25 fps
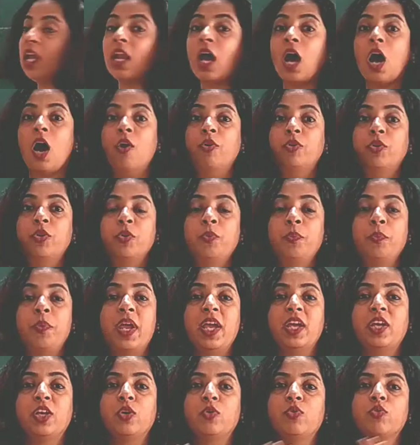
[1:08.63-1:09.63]
and how to
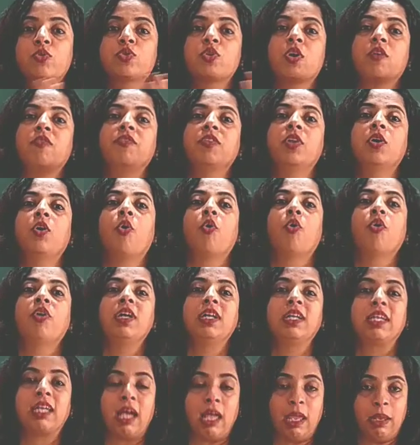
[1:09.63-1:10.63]
make use of the
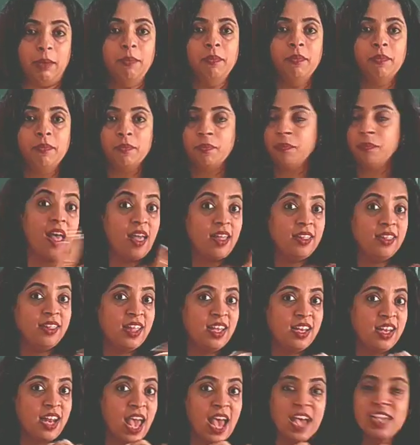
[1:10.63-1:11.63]
whole time. And then